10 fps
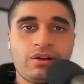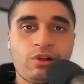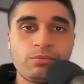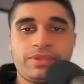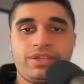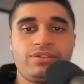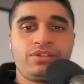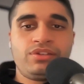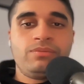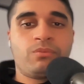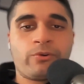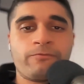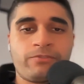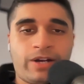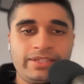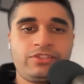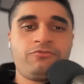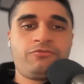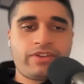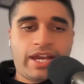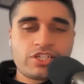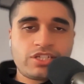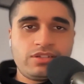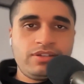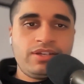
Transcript: albeit in a more violent fashion,